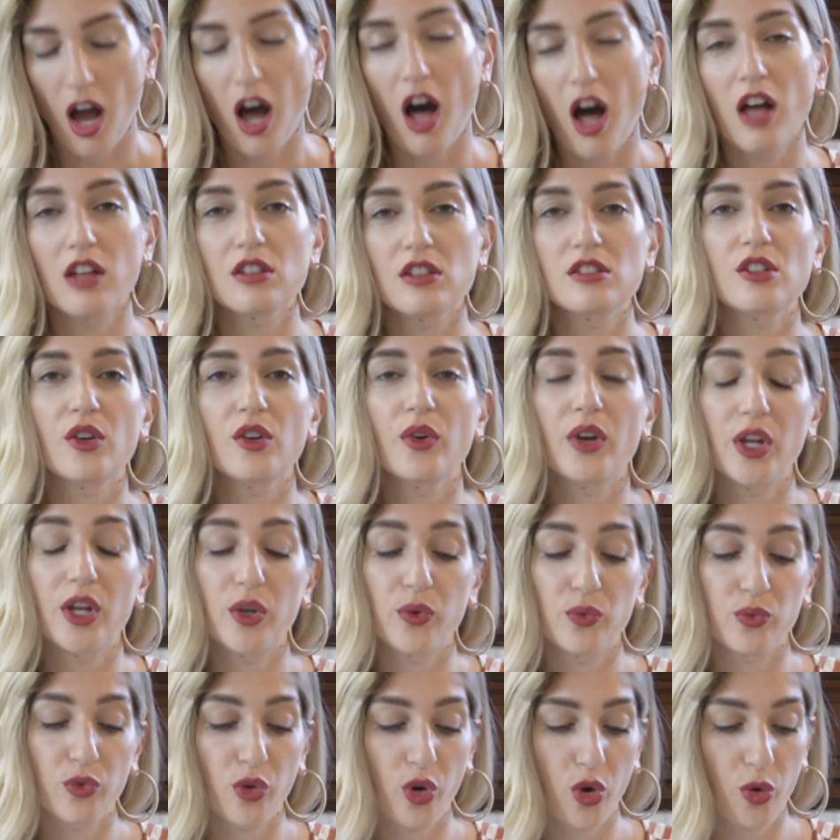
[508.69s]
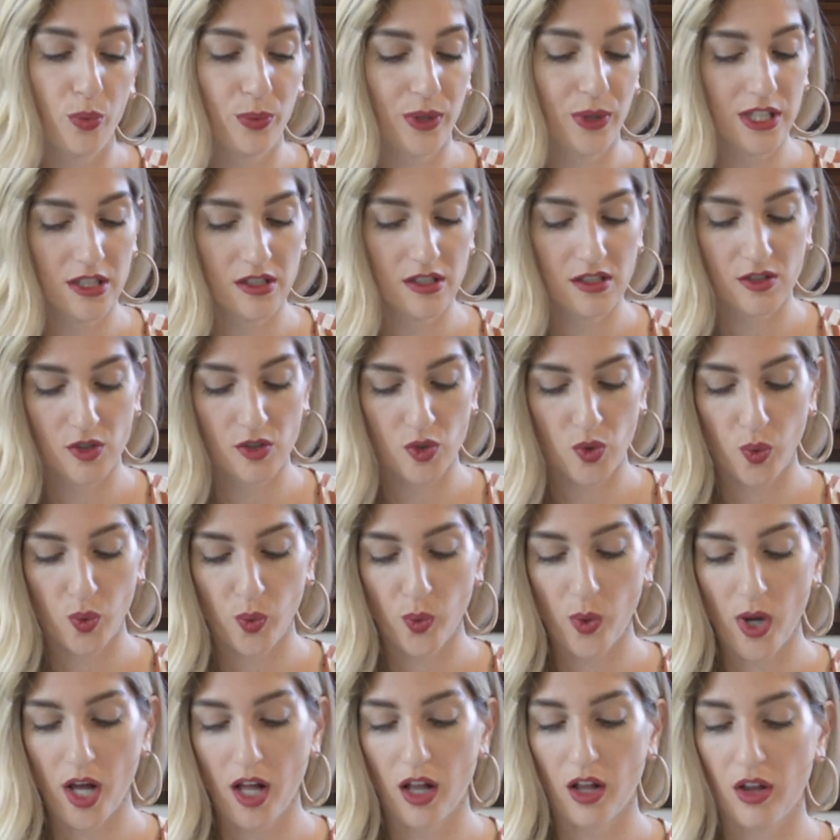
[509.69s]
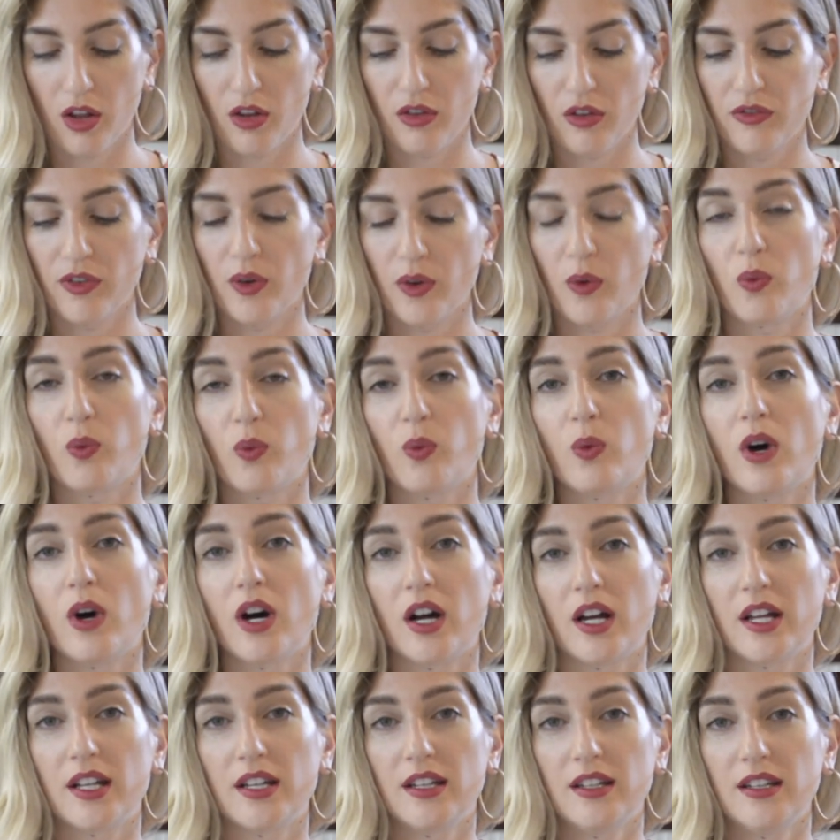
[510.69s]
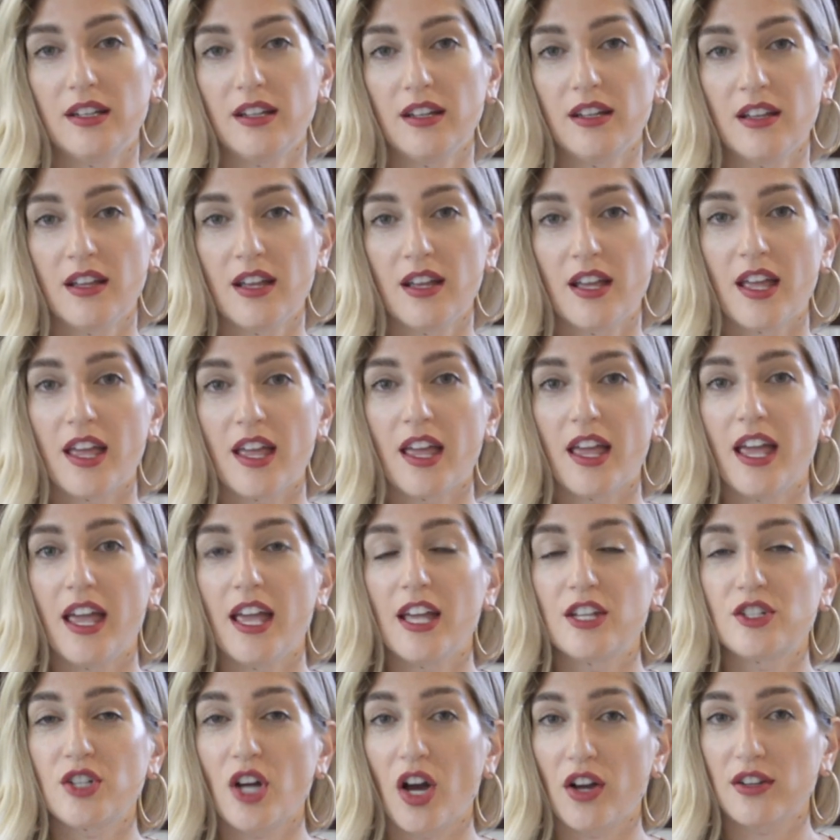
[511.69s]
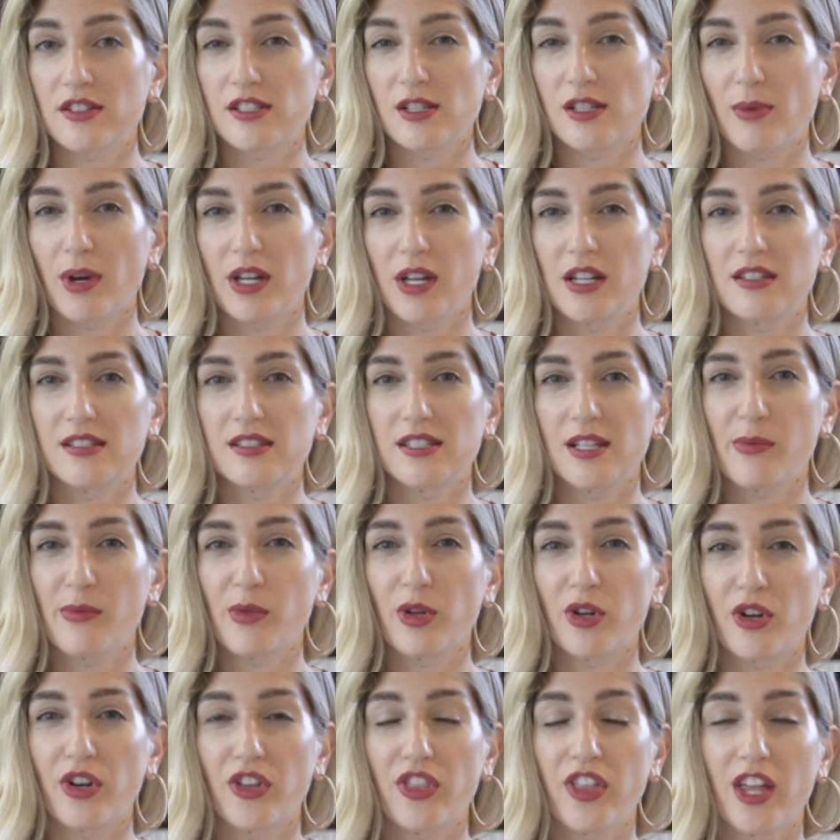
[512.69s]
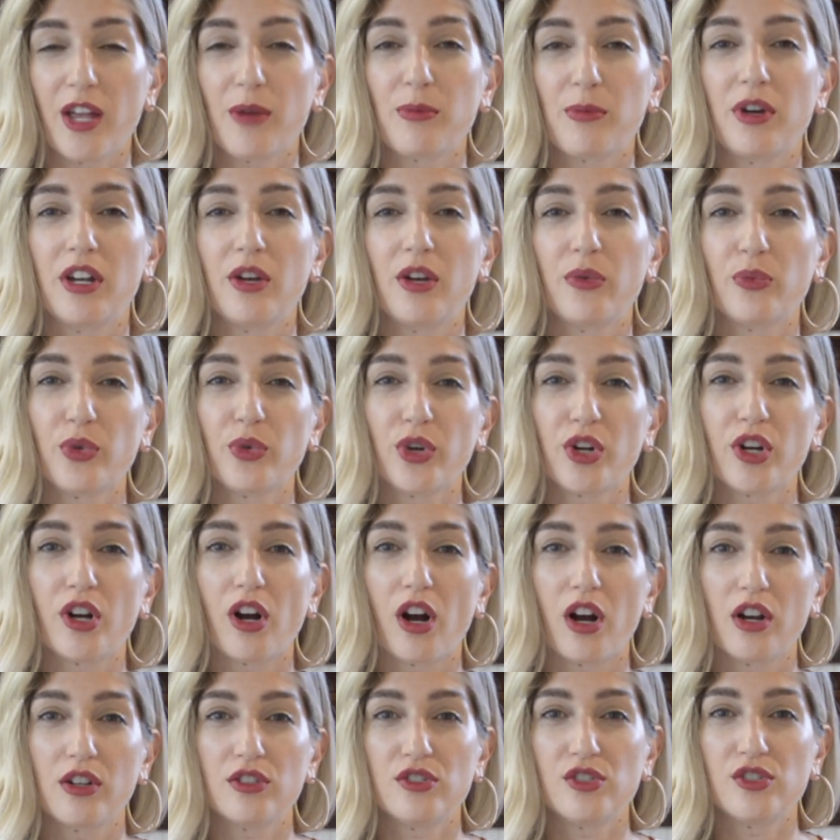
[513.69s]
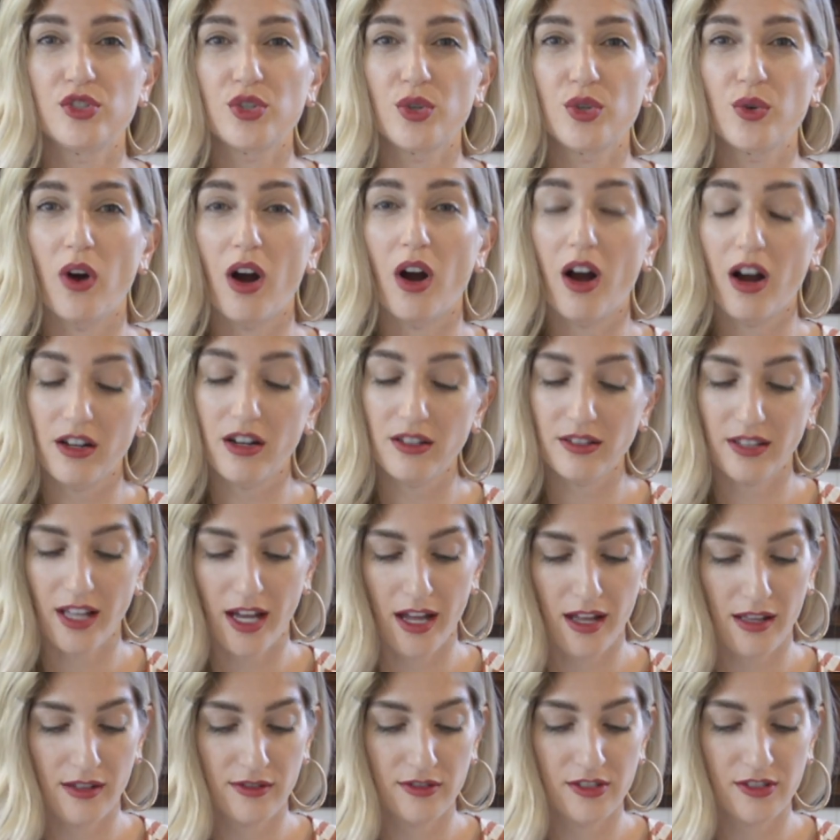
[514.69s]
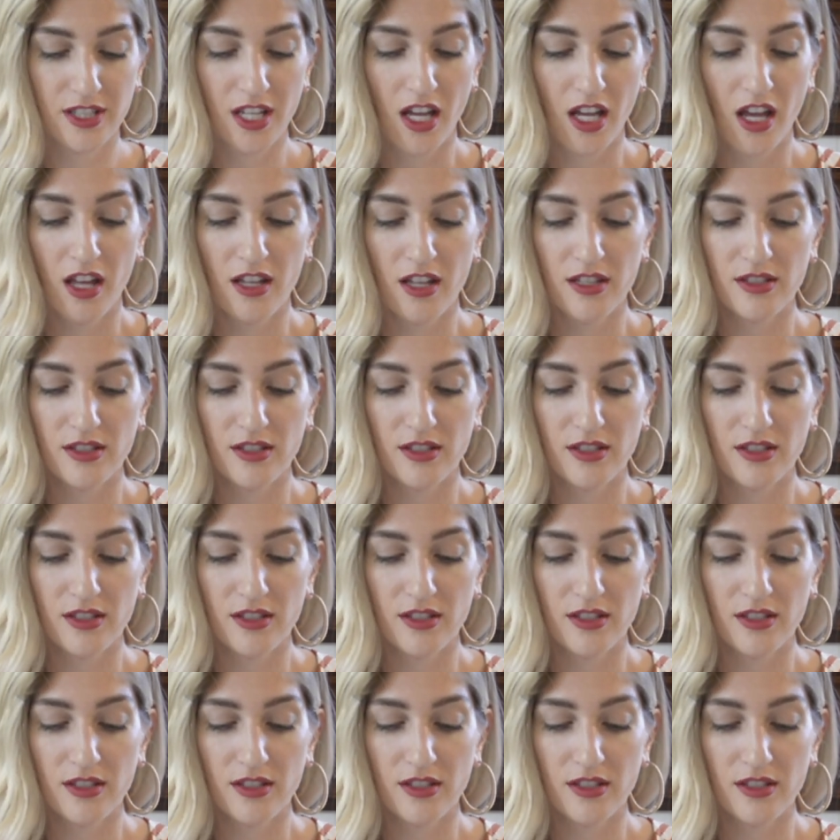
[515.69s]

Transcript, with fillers: Also in Romans twelve, one, it talks about a similar thing, but in regards to our lives.